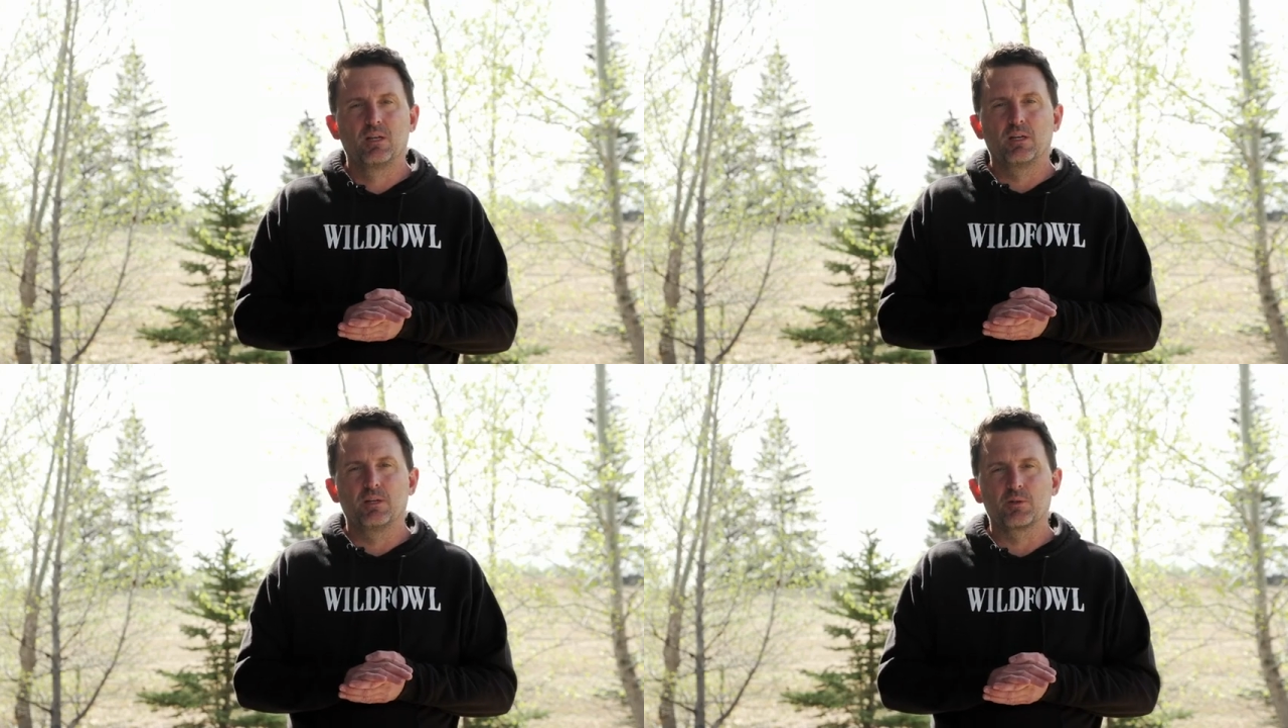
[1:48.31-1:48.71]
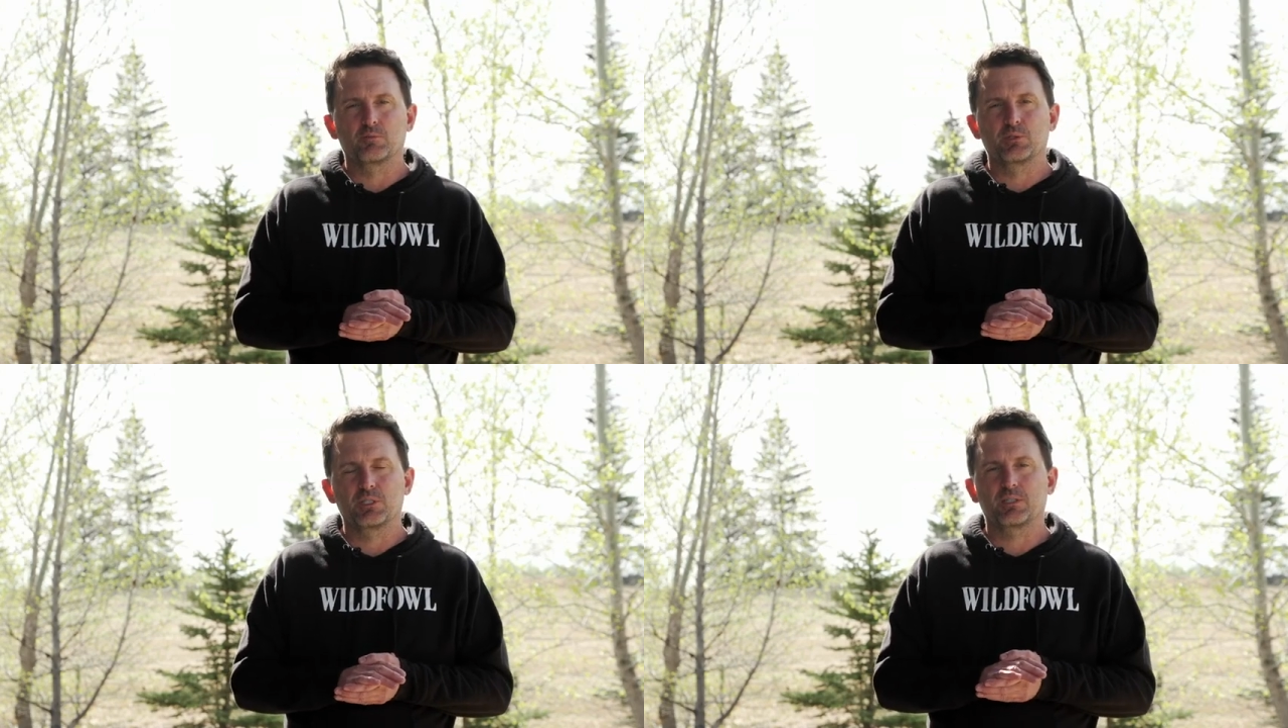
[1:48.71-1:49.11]
a hearing
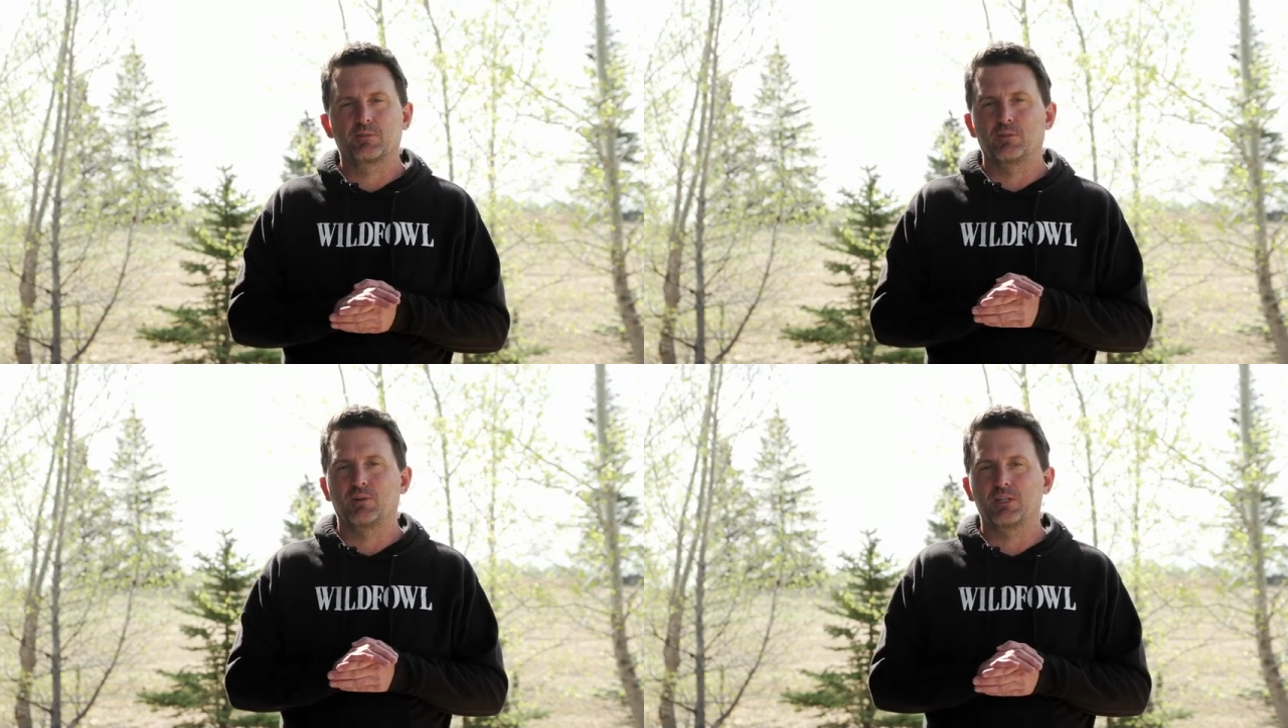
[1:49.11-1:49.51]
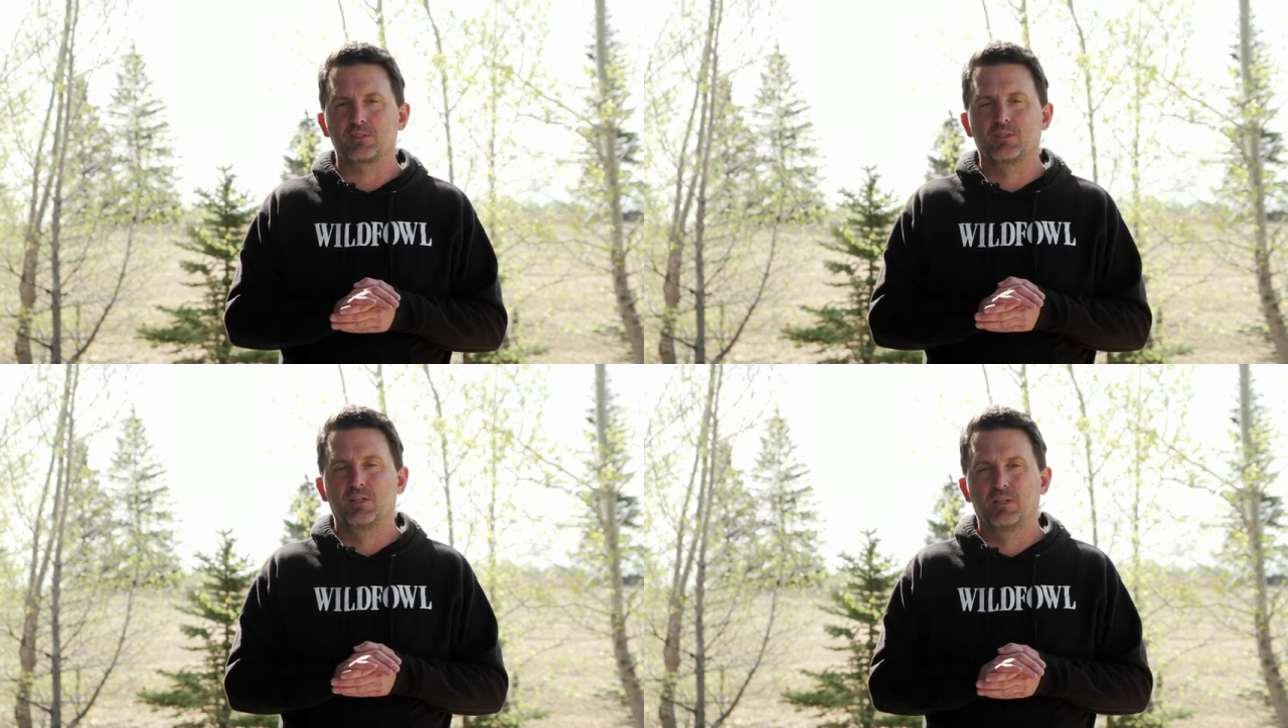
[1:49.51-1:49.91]
protective
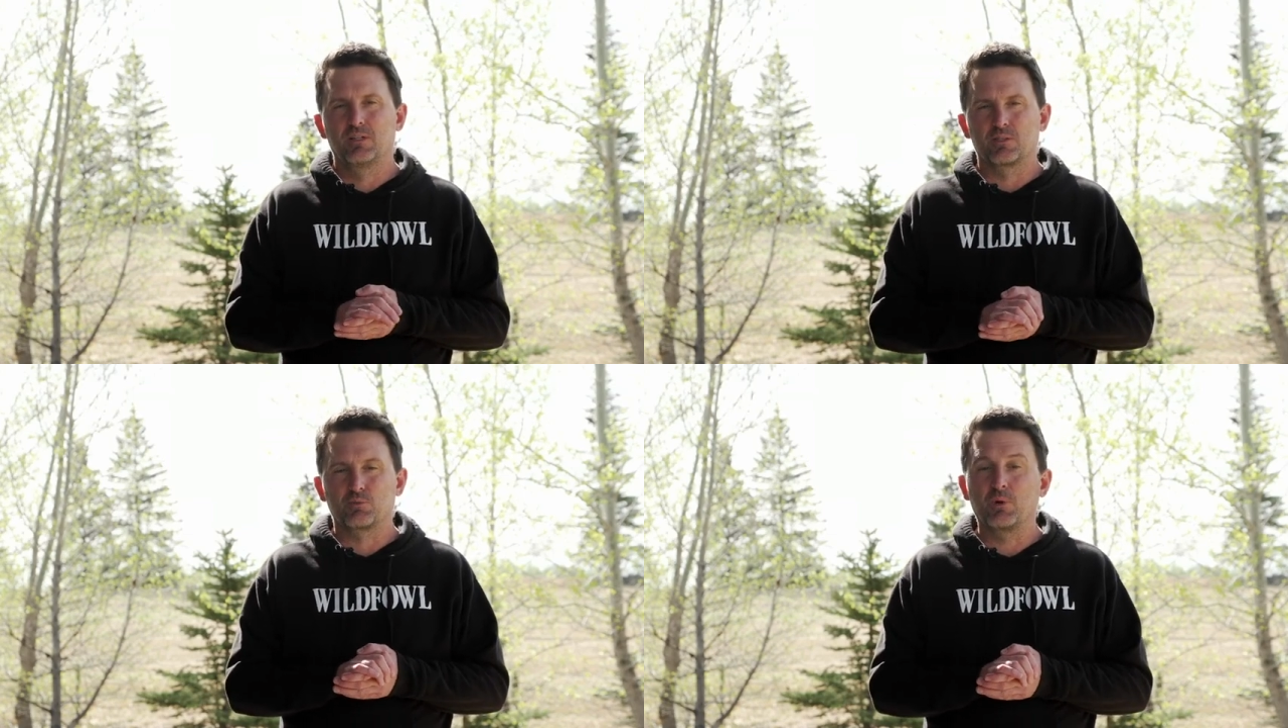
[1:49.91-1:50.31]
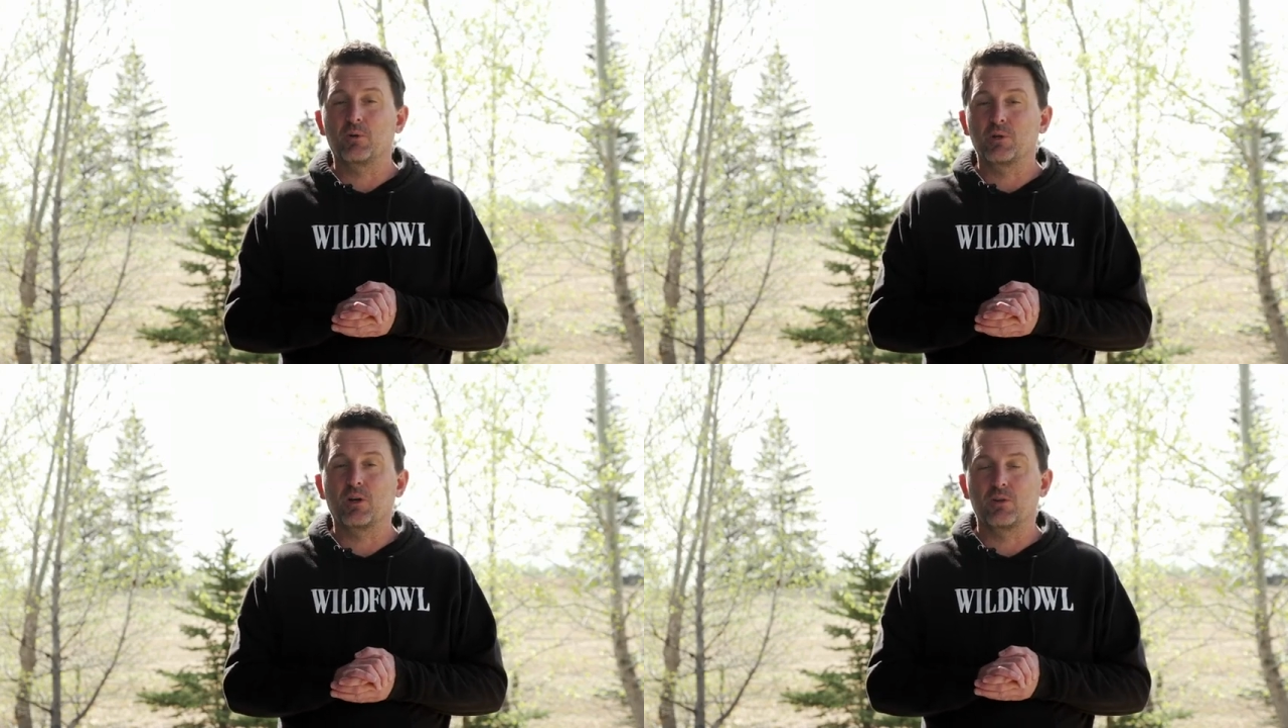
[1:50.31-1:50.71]
device, it's
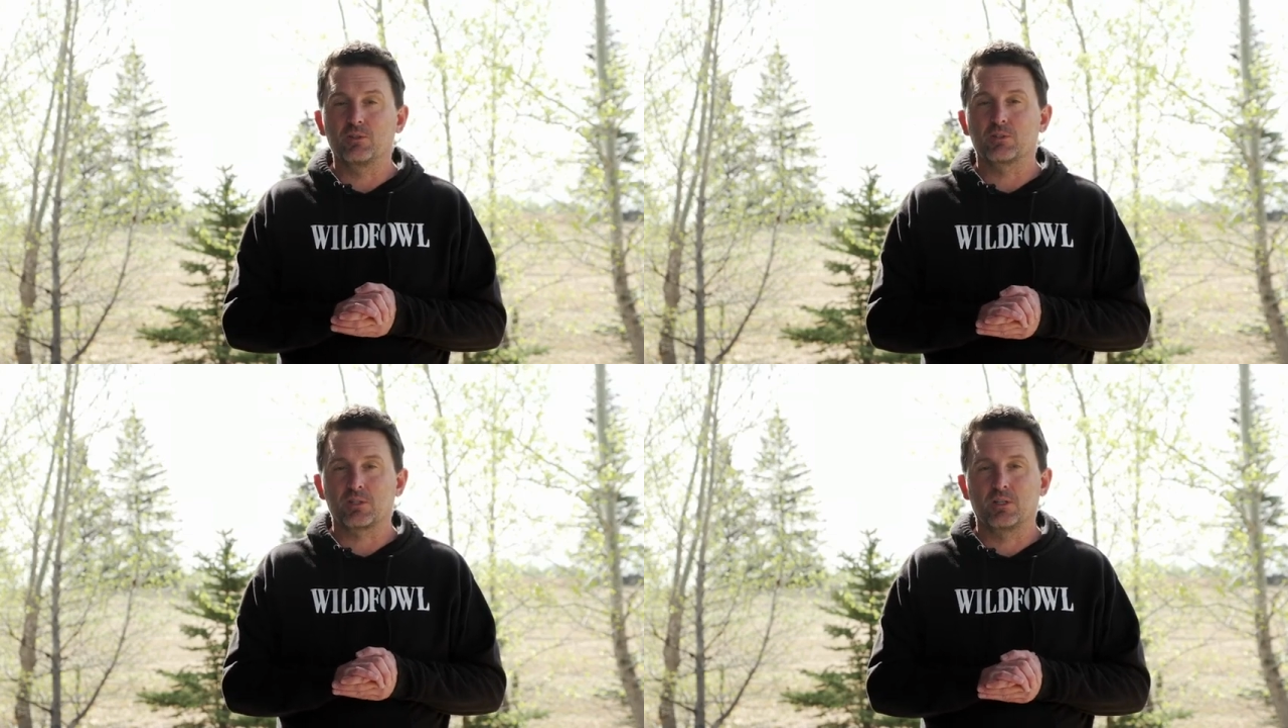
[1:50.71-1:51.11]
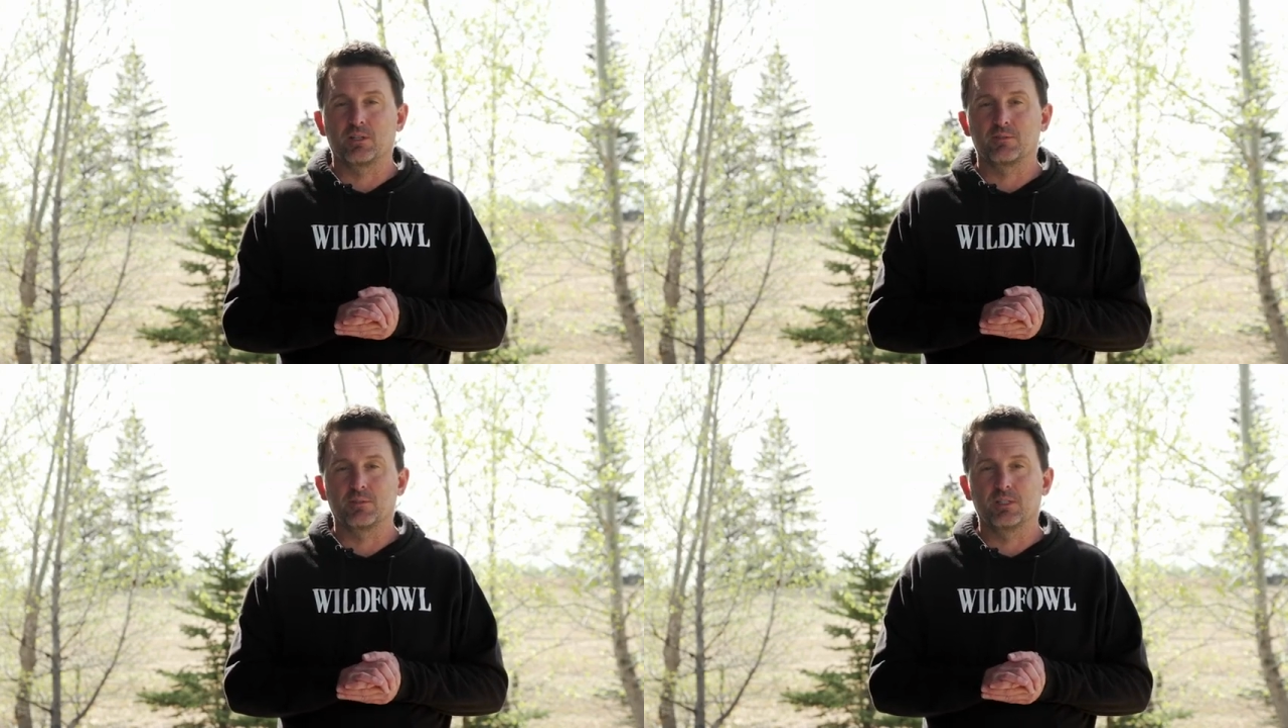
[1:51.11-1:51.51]
where we are on this hunt.